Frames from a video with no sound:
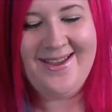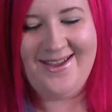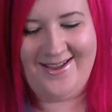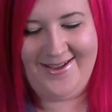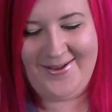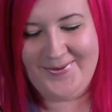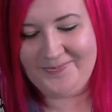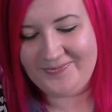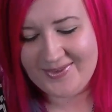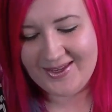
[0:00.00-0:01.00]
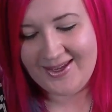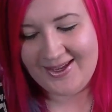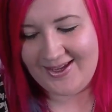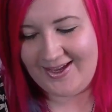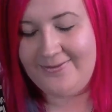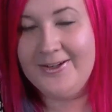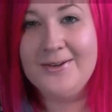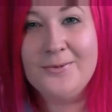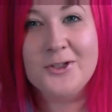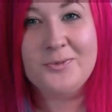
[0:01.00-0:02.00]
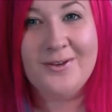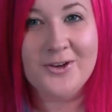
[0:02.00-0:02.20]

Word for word: If you didn't watch my